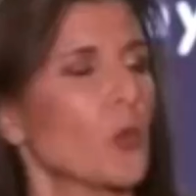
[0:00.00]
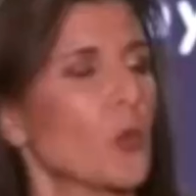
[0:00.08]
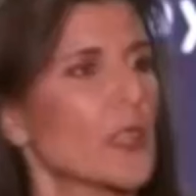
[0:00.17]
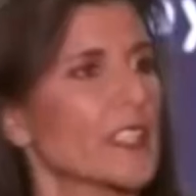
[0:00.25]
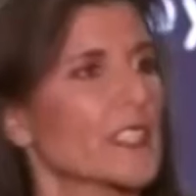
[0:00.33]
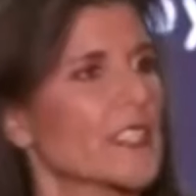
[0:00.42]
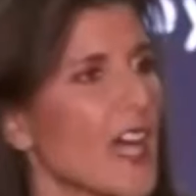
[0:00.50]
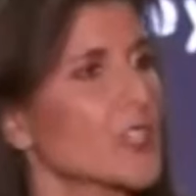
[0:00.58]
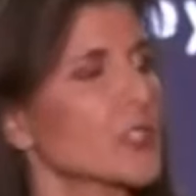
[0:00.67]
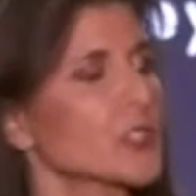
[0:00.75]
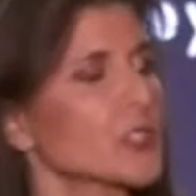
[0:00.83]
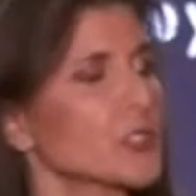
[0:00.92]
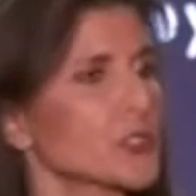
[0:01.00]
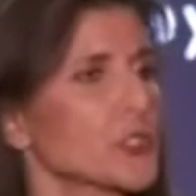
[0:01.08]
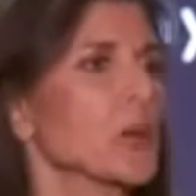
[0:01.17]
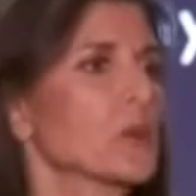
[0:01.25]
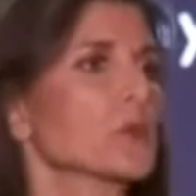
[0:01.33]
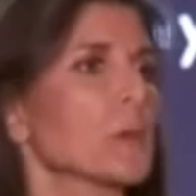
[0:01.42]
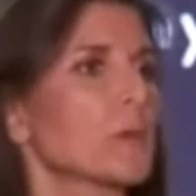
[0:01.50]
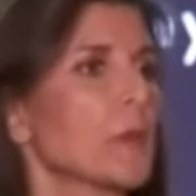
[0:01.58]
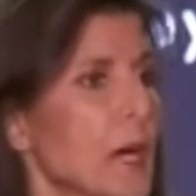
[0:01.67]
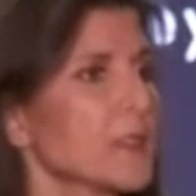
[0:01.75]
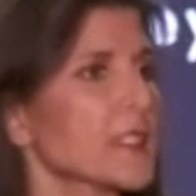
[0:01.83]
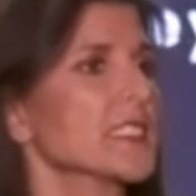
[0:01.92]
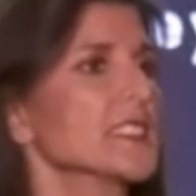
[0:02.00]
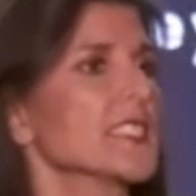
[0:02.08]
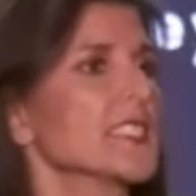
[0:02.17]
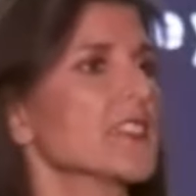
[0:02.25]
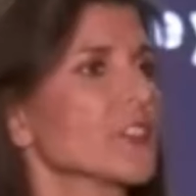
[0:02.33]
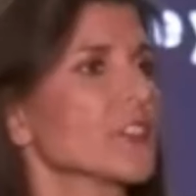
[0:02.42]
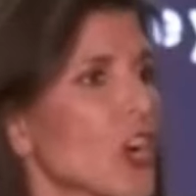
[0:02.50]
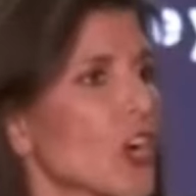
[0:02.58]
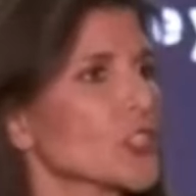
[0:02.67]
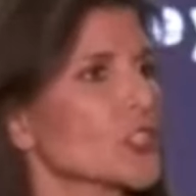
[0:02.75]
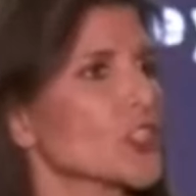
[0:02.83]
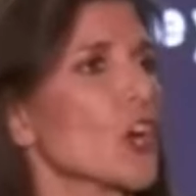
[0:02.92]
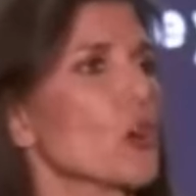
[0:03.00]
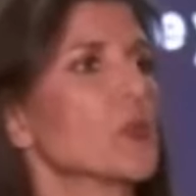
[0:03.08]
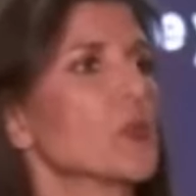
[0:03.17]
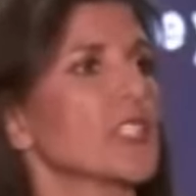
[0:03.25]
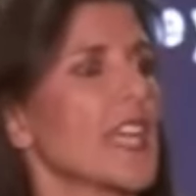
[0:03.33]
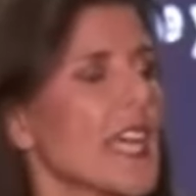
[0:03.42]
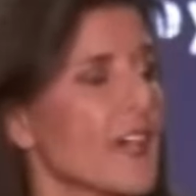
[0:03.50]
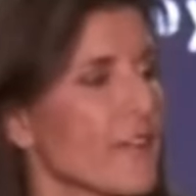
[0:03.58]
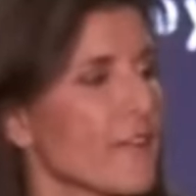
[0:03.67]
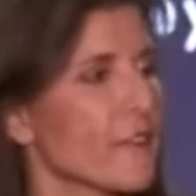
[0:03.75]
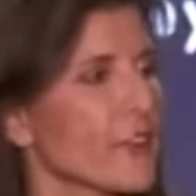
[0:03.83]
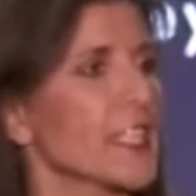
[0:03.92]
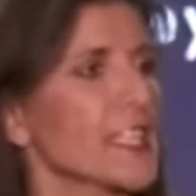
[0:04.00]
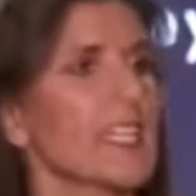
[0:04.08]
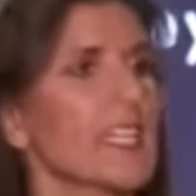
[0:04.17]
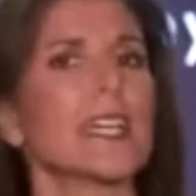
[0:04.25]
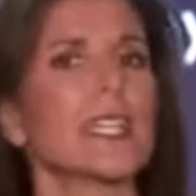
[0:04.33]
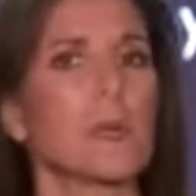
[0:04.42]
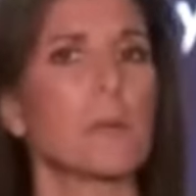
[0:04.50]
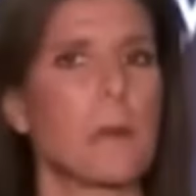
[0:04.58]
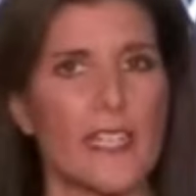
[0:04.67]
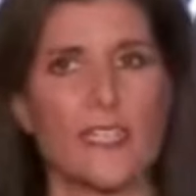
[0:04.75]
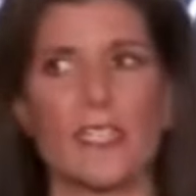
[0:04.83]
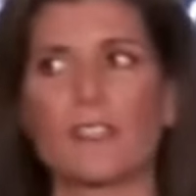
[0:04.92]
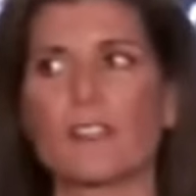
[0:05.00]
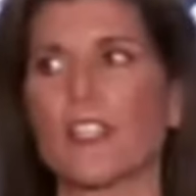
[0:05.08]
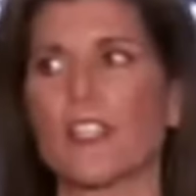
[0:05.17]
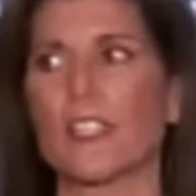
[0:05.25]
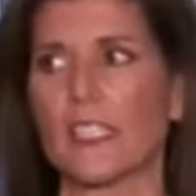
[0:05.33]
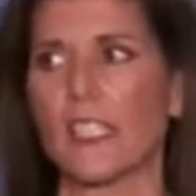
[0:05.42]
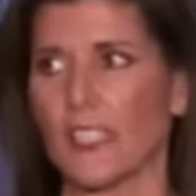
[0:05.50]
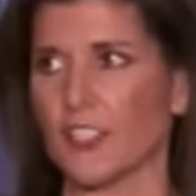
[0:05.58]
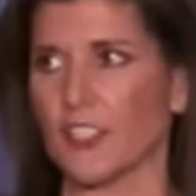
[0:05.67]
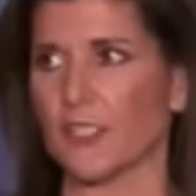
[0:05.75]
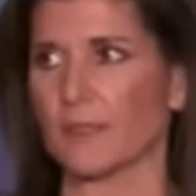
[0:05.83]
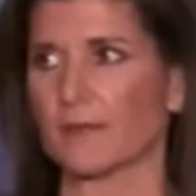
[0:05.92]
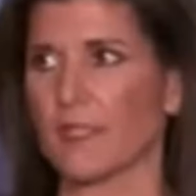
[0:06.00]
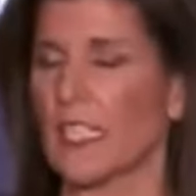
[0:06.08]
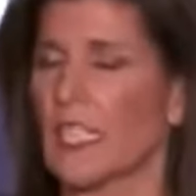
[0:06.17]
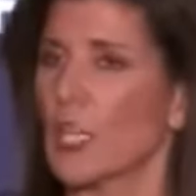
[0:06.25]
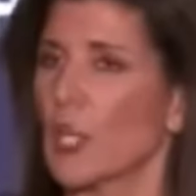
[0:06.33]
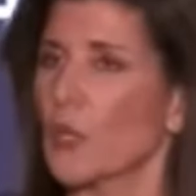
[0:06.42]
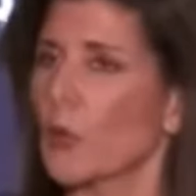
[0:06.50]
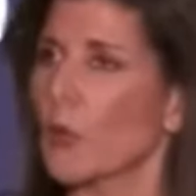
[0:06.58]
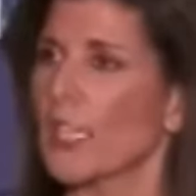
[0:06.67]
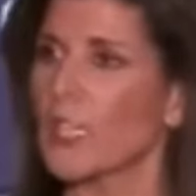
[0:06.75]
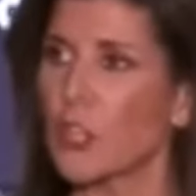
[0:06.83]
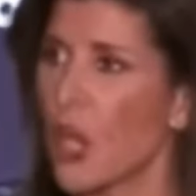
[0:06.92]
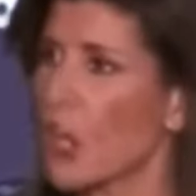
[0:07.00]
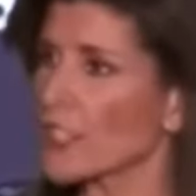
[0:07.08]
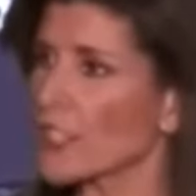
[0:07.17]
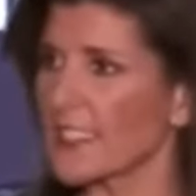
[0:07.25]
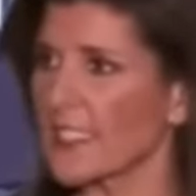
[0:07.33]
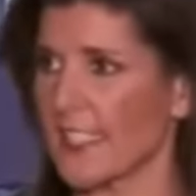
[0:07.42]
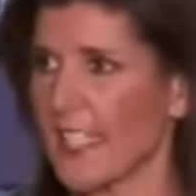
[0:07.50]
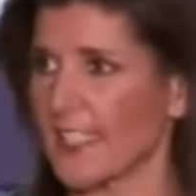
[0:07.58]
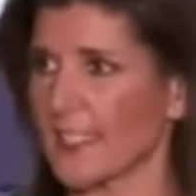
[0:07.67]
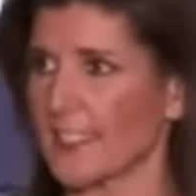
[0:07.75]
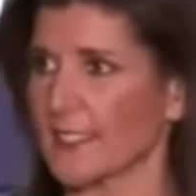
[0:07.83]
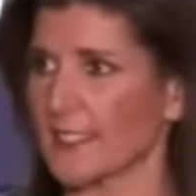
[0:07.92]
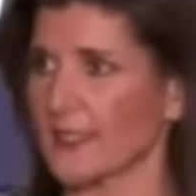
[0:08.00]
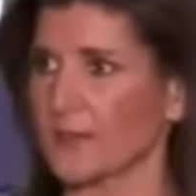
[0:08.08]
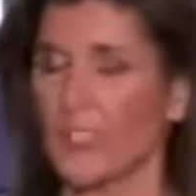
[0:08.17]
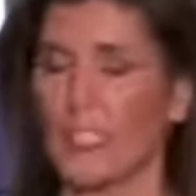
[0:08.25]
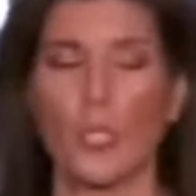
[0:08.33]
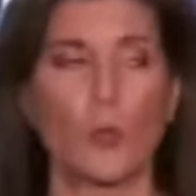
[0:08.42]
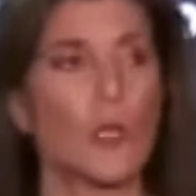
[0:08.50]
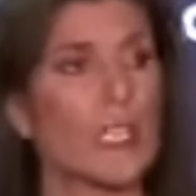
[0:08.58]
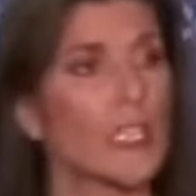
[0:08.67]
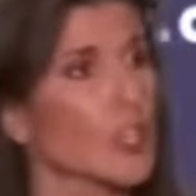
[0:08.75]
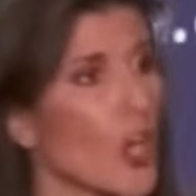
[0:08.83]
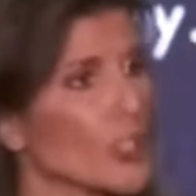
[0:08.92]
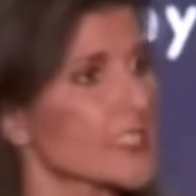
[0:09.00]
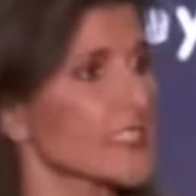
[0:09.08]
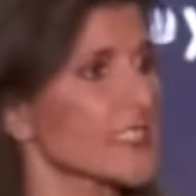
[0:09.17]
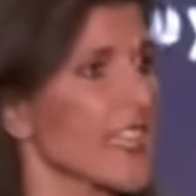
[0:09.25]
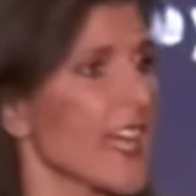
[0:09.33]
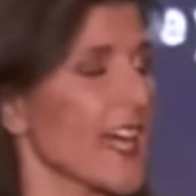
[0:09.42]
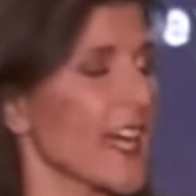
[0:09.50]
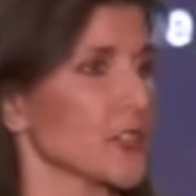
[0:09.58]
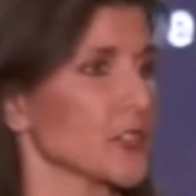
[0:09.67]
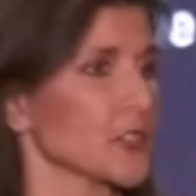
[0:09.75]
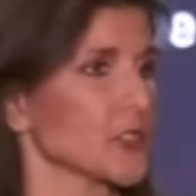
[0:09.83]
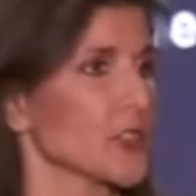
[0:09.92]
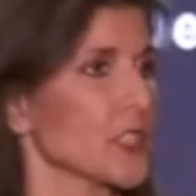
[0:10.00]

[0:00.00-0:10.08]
With Donald Trump, Republicans have lost almost every competitive election. We lost the Senate. We lost the House.